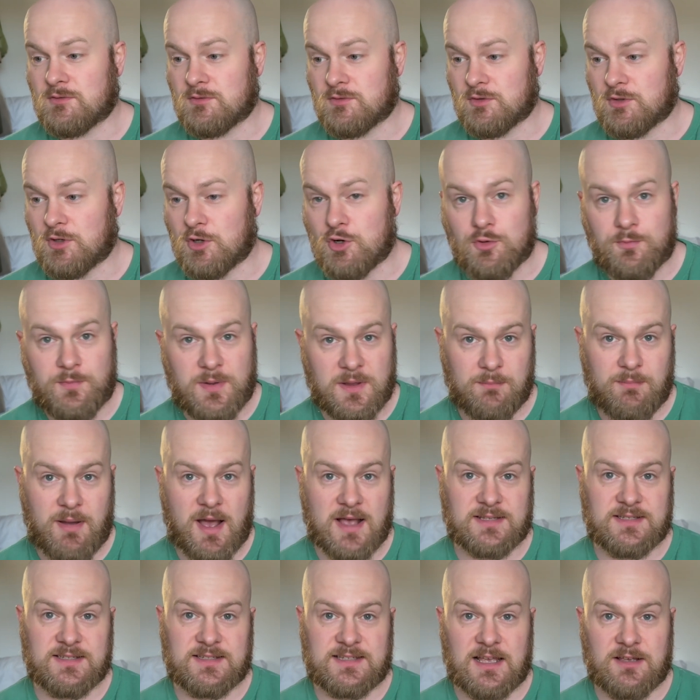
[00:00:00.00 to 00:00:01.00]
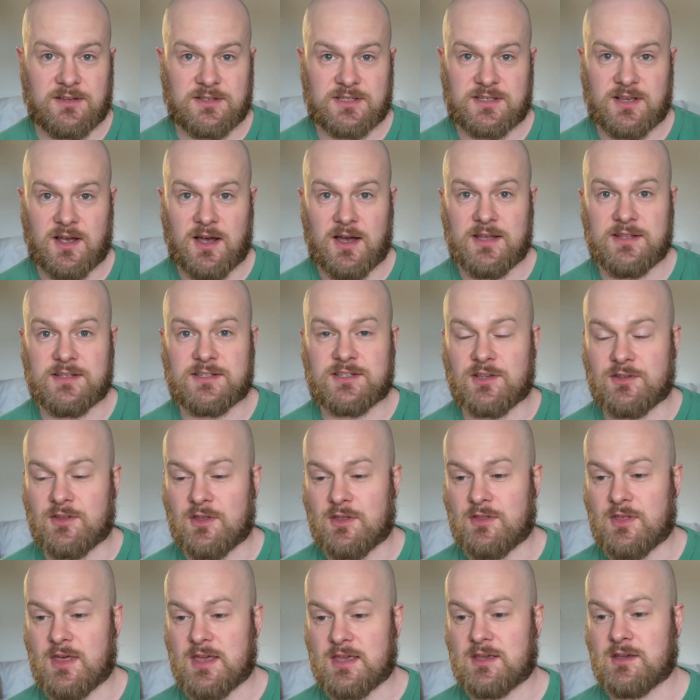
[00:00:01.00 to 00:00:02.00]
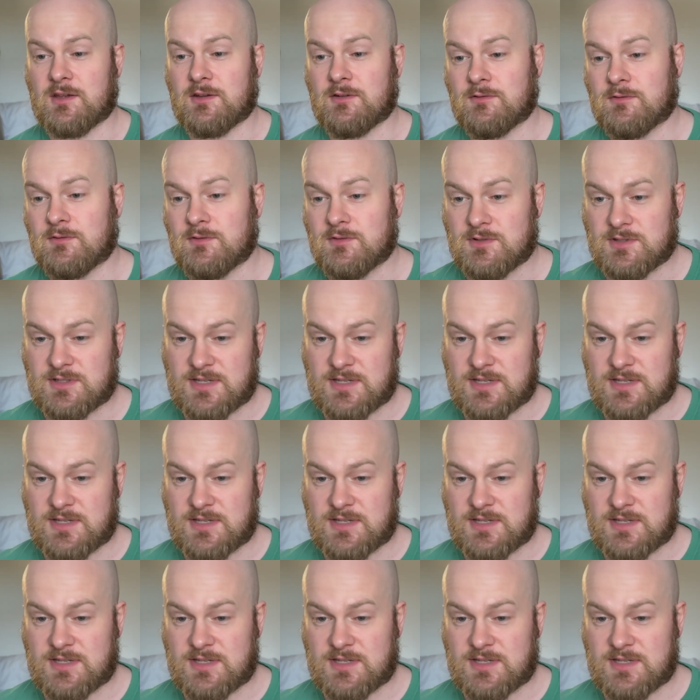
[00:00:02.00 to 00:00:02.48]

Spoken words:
looping passes outside so that they can